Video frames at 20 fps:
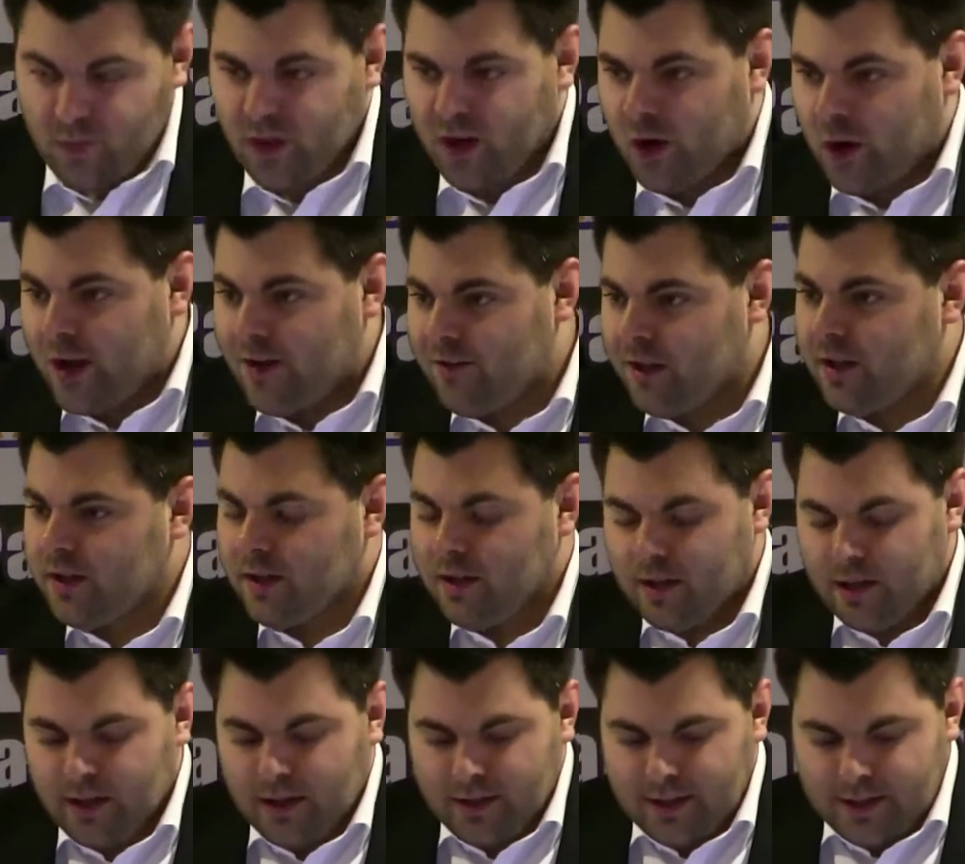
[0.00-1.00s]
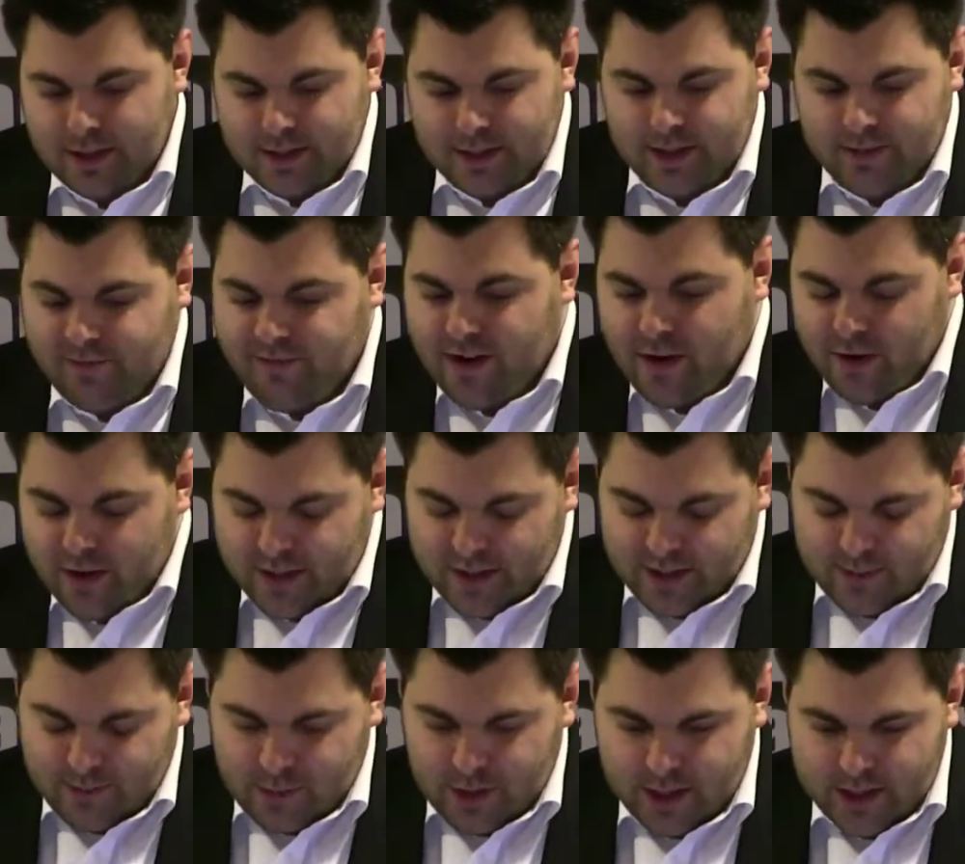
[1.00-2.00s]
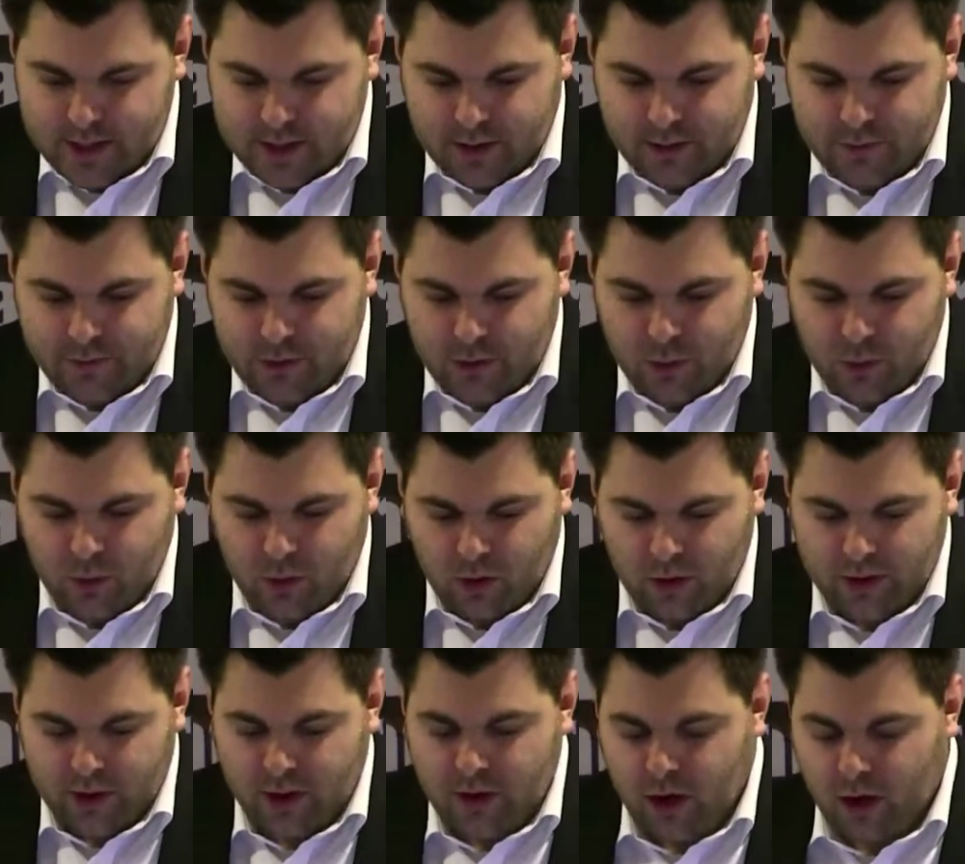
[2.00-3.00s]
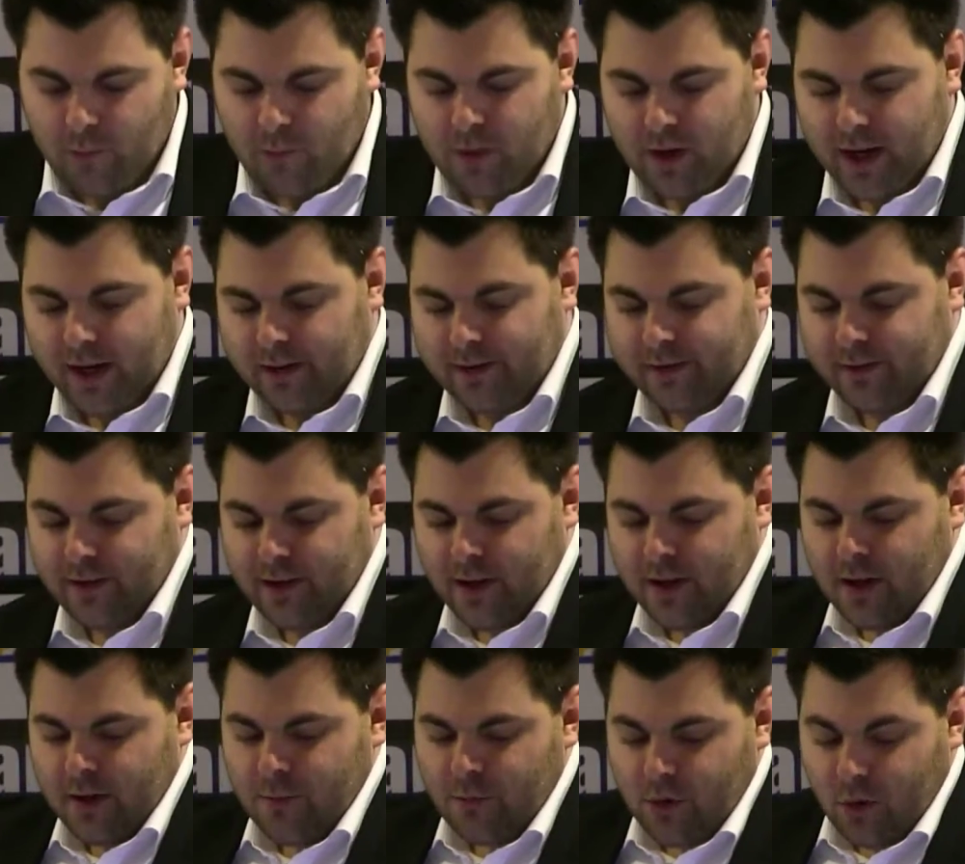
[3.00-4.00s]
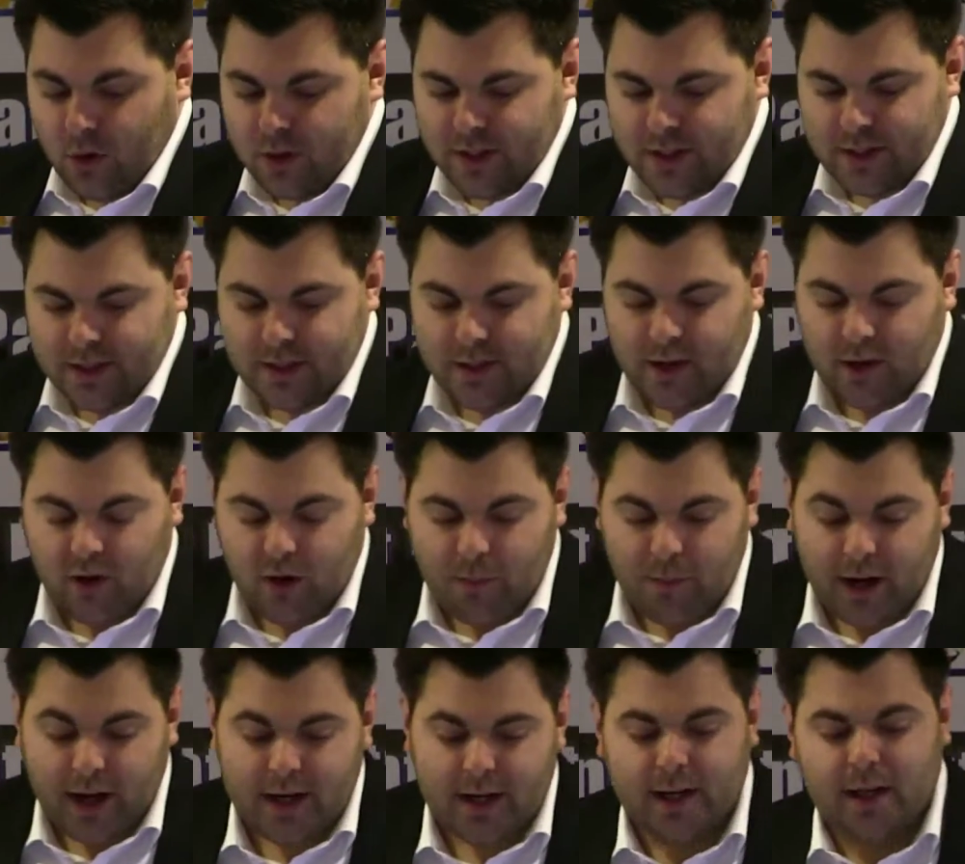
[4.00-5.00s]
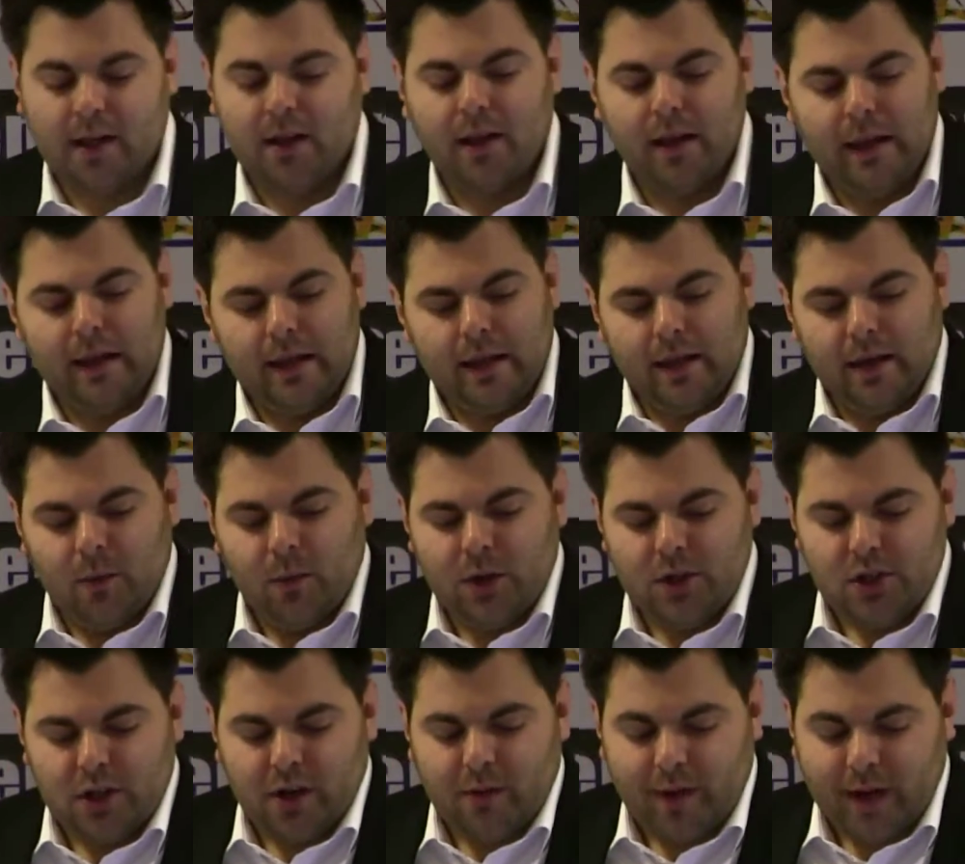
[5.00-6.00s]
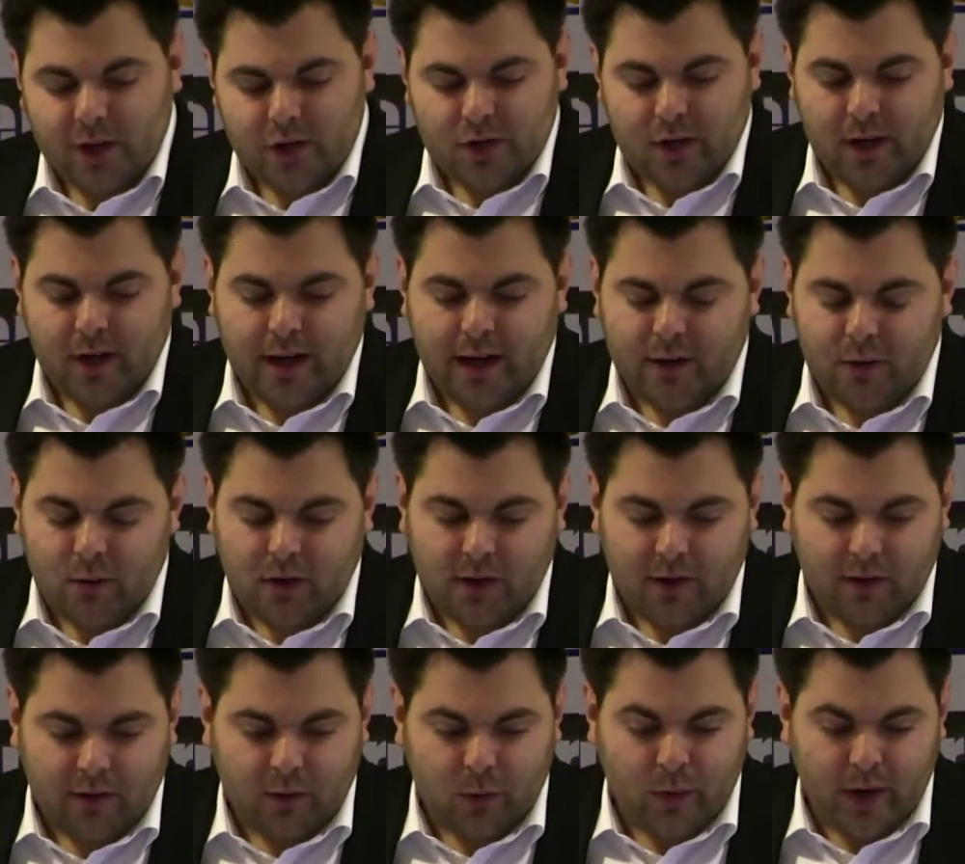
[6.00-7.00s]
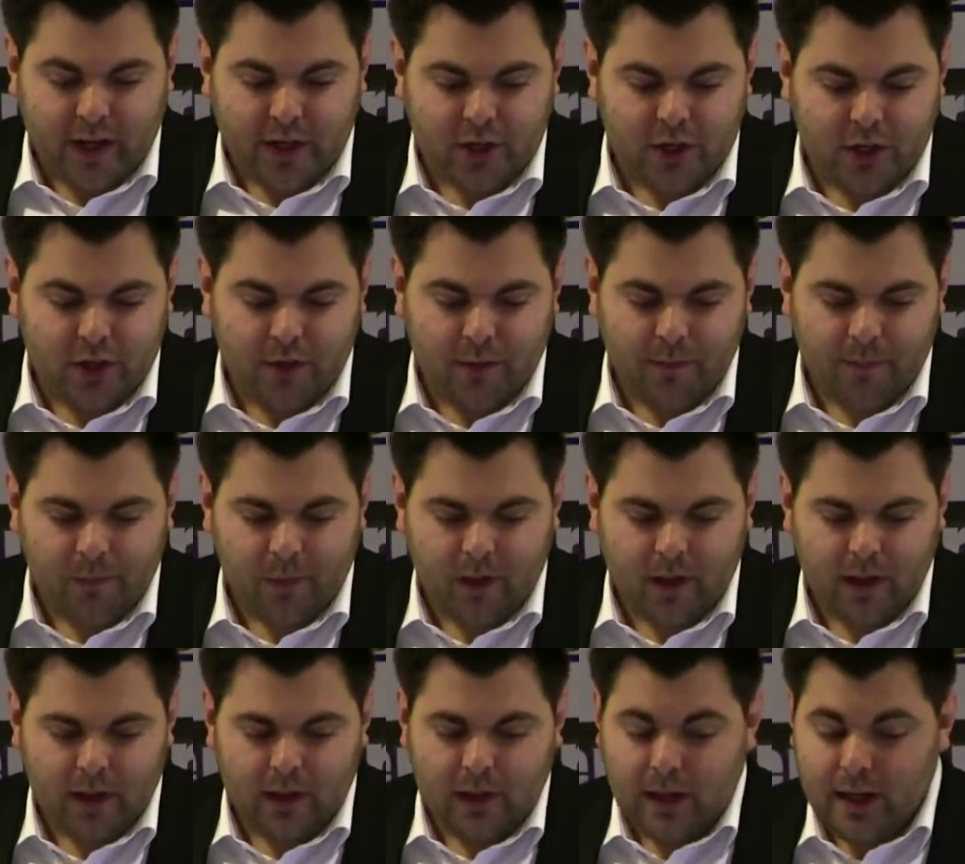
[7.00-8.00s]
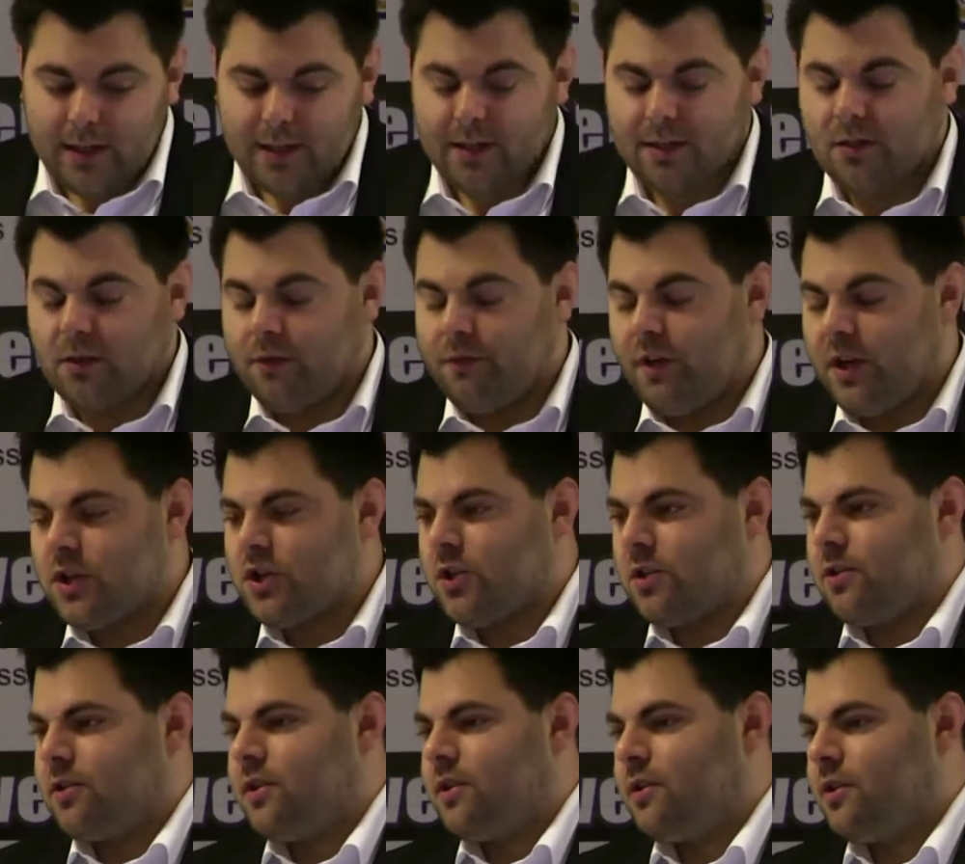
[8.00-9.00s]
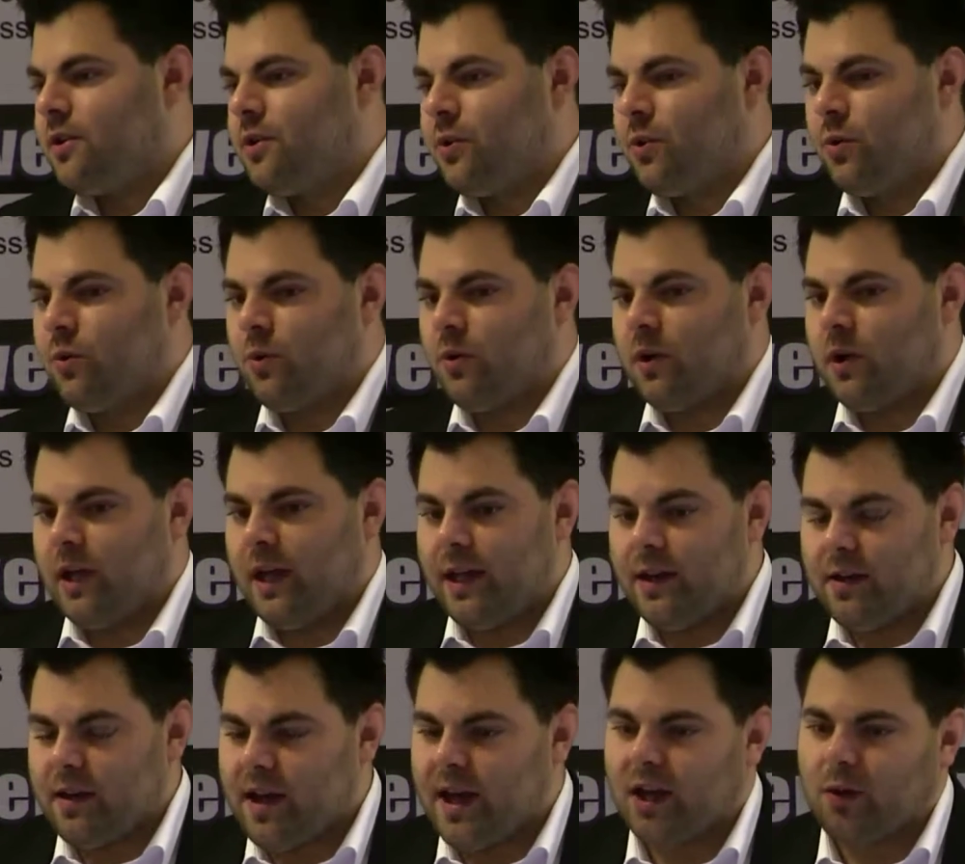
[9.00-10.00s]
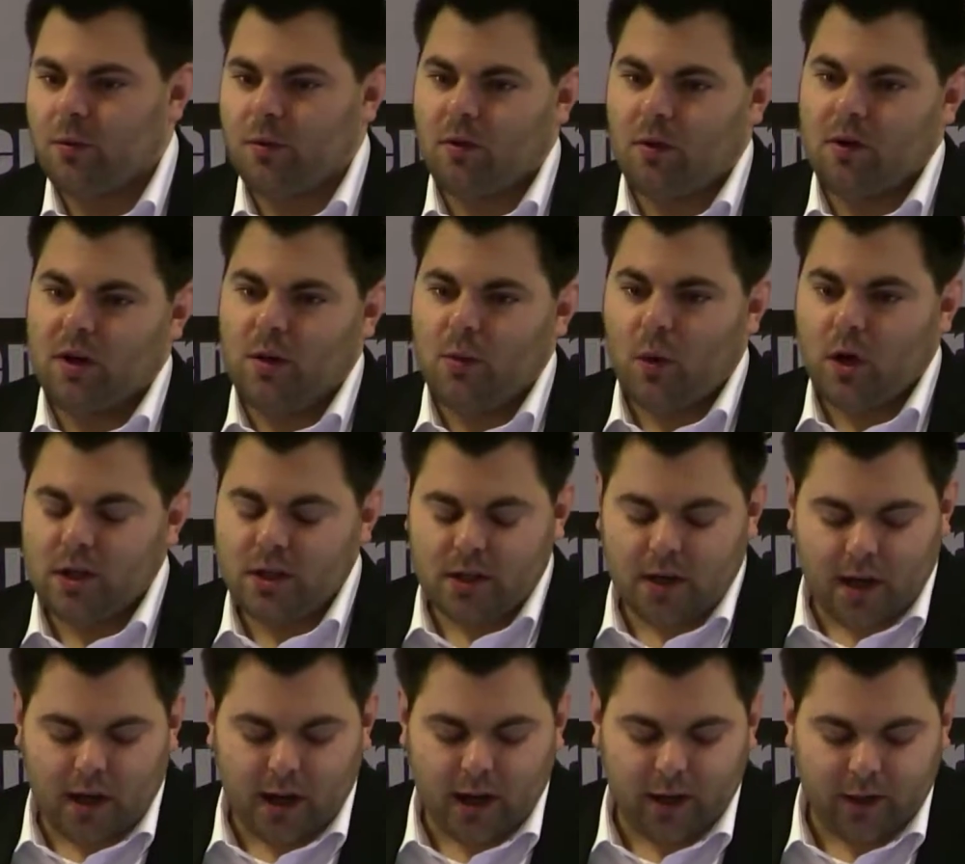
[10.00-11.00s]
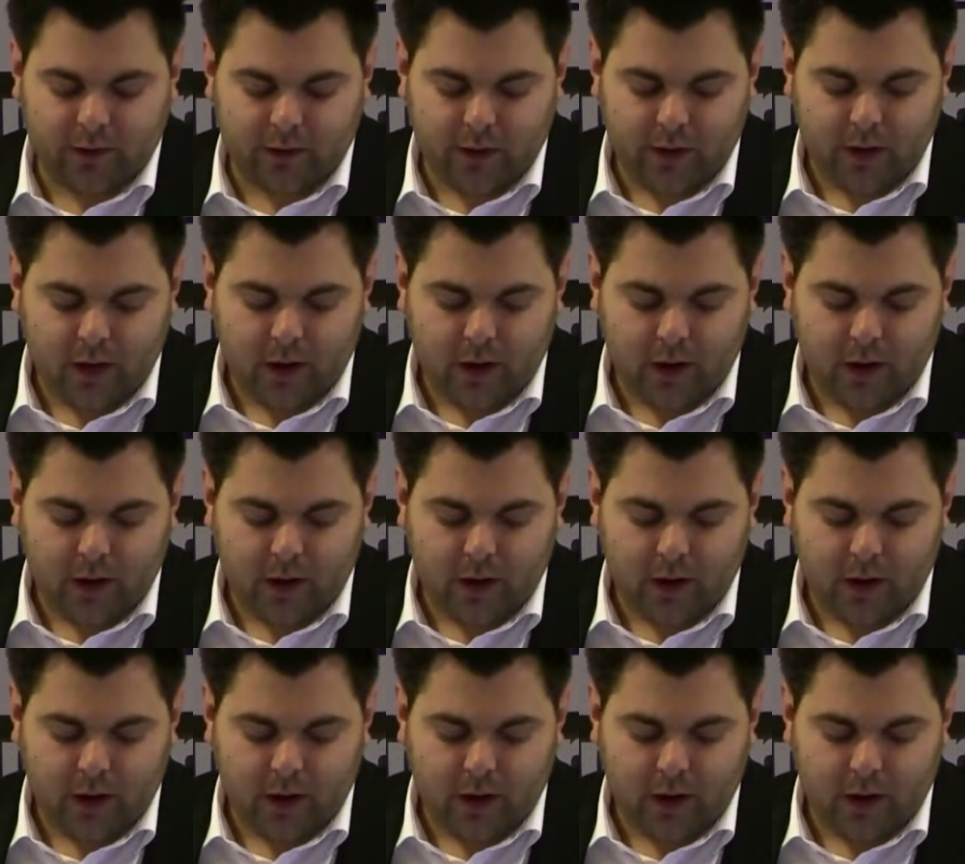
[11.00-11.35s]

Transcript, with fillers: However, this is a very simplistic view on the complex processes in our body, which eventually led to the question, is it sufficient to interact with only one target?